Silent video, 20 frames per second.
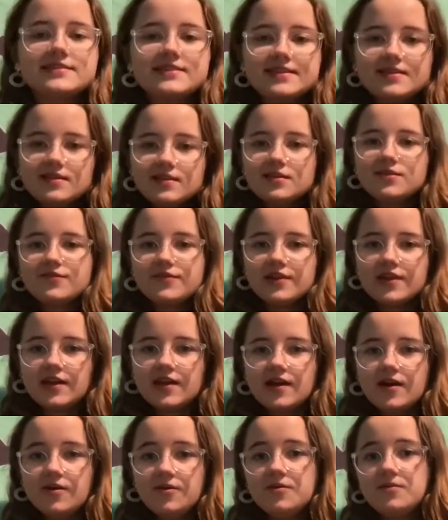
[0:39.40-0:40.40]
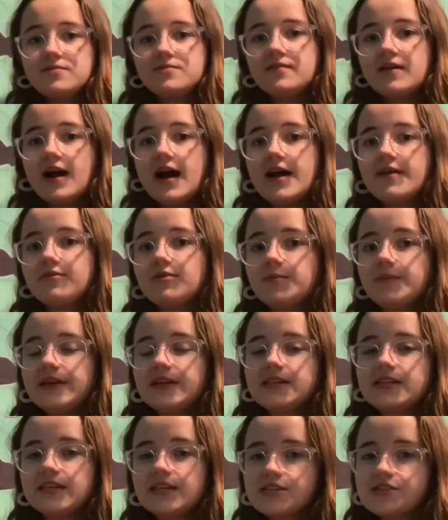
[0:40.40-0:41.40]
this video, I will be
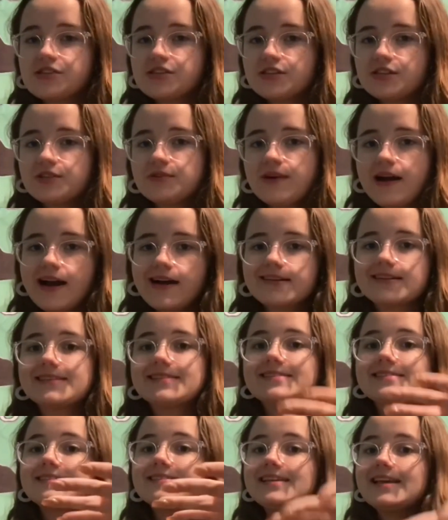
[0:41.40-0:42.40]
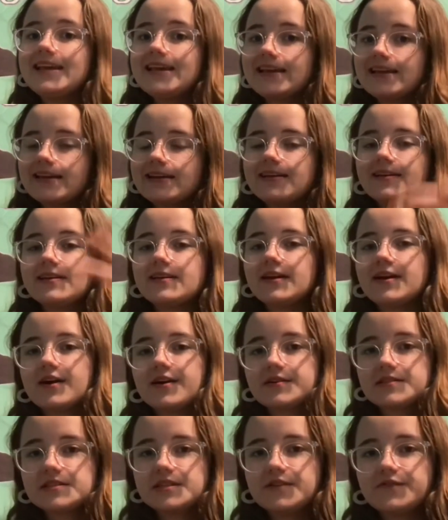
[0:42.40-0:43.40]
teaching you how to sing in
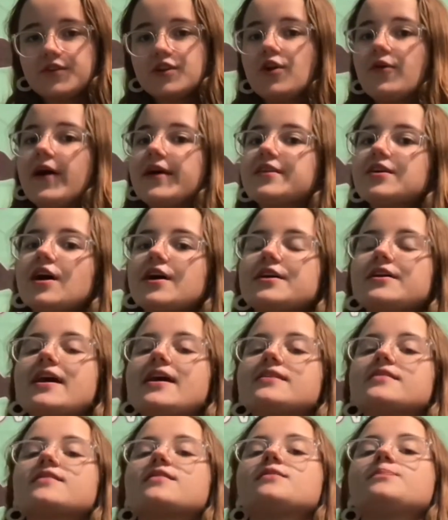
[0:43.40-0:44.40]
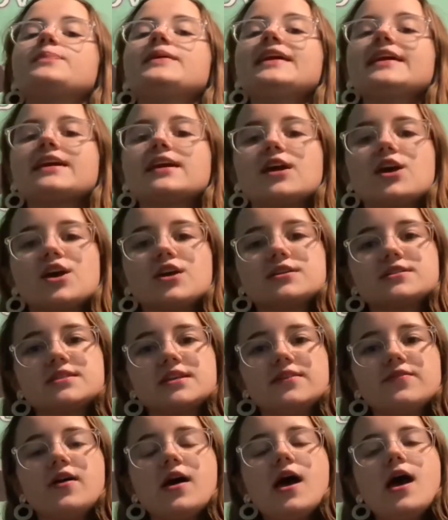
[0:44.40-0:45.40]
cursive. You know, I taught you how to speak in
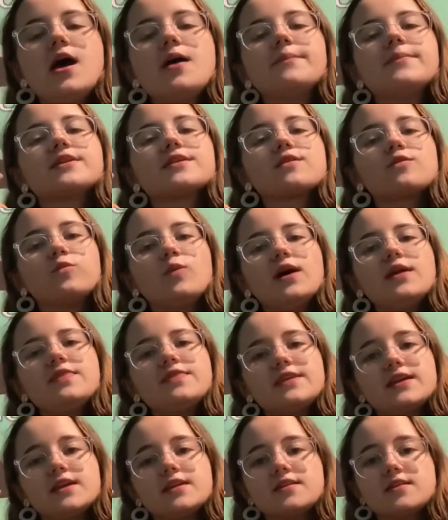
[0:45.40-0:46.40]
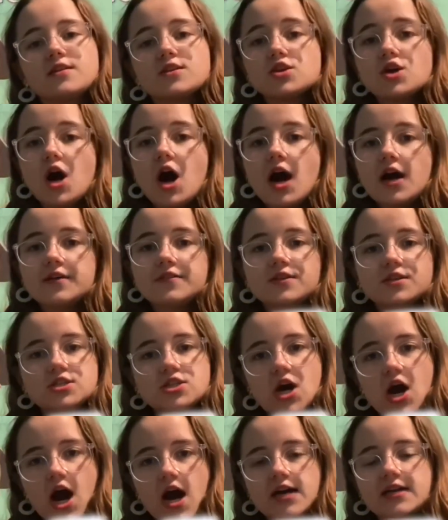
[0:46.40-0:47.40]
cursive, but it's one thing to talk the
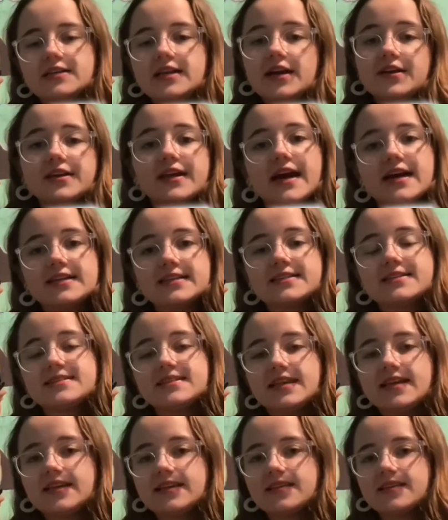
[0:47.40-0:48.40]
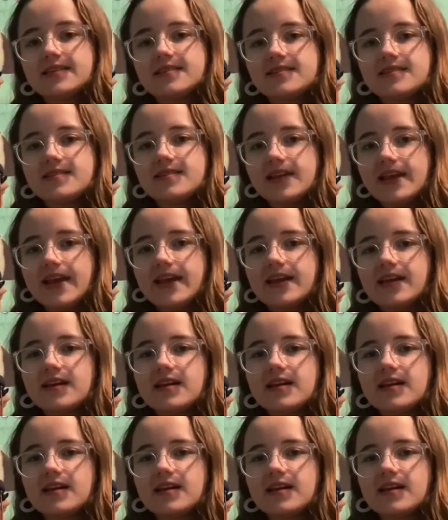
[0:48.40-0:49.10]
talk, now you gotta sing the sing.